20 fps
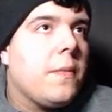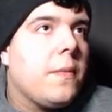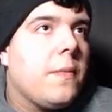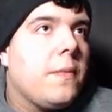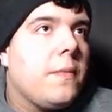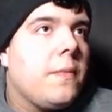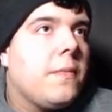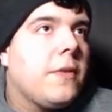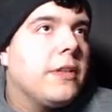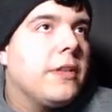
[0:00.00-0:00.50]

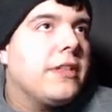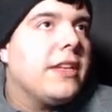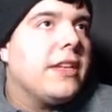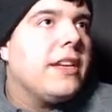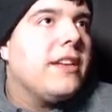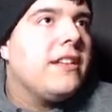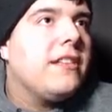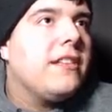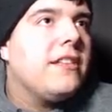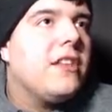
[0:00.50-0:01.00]
Right
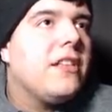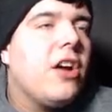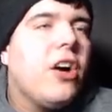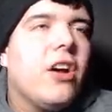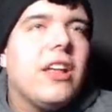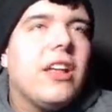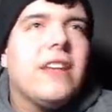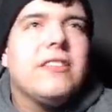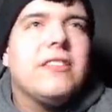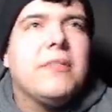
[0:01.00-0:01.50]
there. Oh,
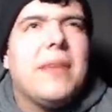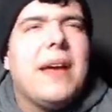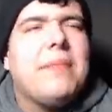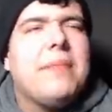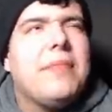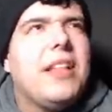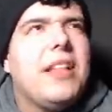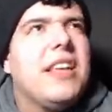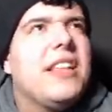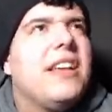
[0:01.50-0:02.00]
that was a bad
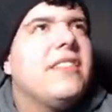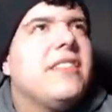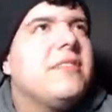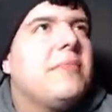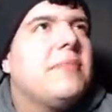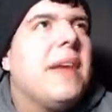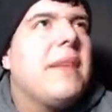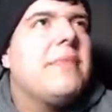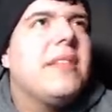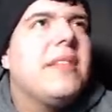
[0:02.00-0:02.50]
play. That was a
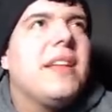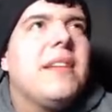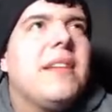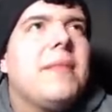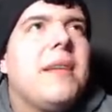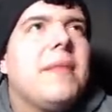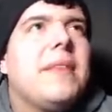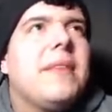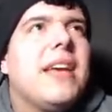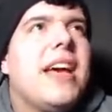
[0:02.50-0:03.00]
bad play on
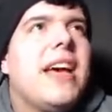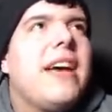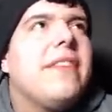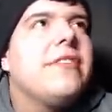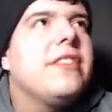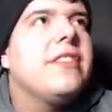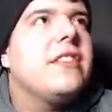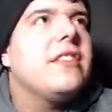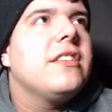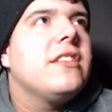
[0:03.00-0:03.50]
my behalf.
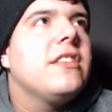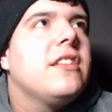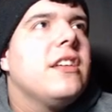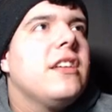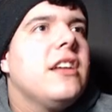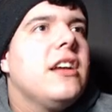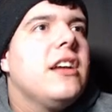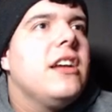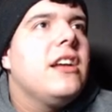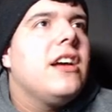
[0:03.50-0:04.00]

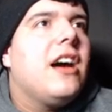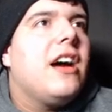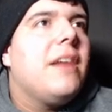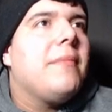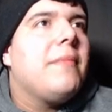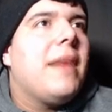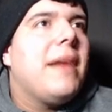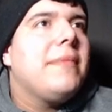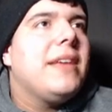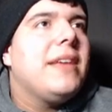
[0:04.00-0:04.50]
On
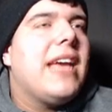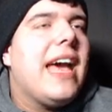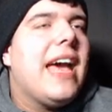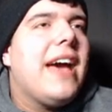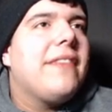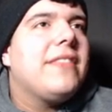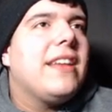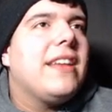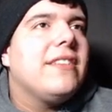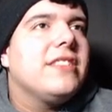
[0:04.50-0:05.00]
my
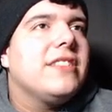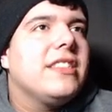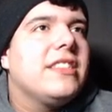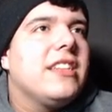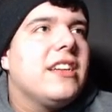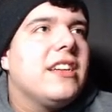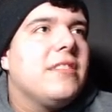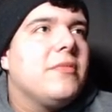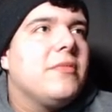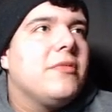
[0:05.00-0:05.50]
behalf, that was a
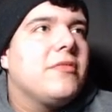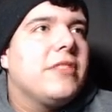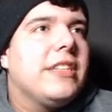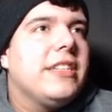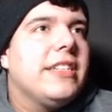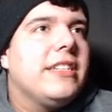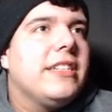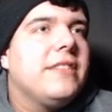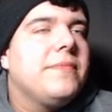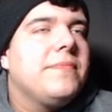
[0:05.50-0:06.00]
terrible
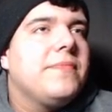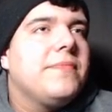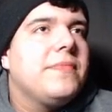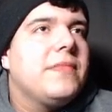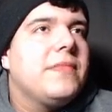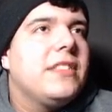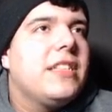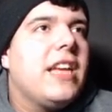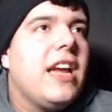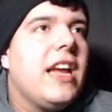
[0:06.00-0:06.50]
read.
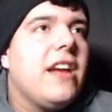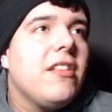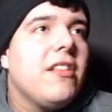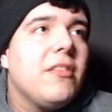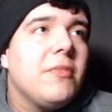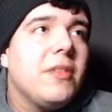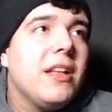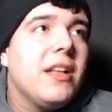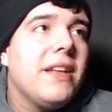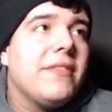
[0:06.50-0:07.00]

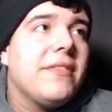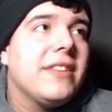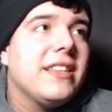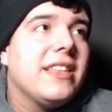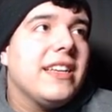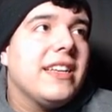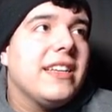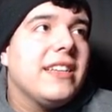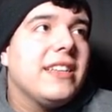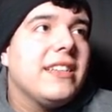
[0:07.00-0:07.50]
Terrible
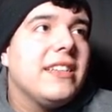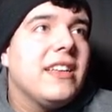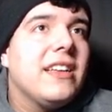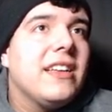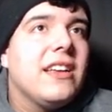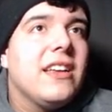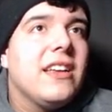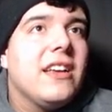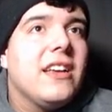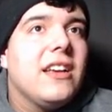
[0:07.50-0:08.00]
everything.
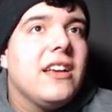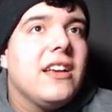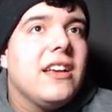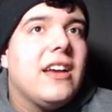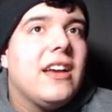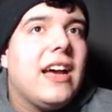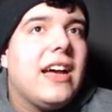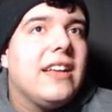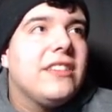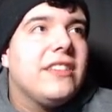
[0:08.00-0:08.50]

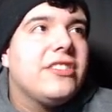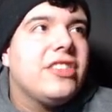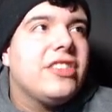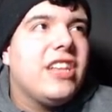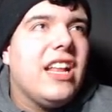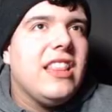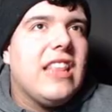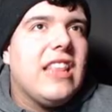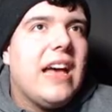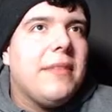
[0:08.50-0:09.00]
Should I
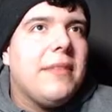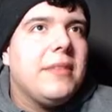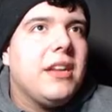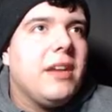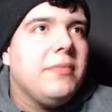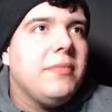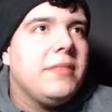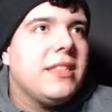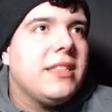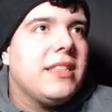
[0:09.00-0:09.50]
lob it
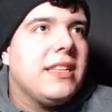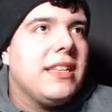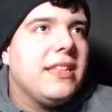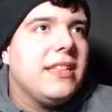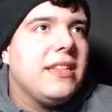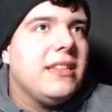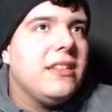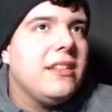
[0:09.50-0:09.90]
up to Thielen?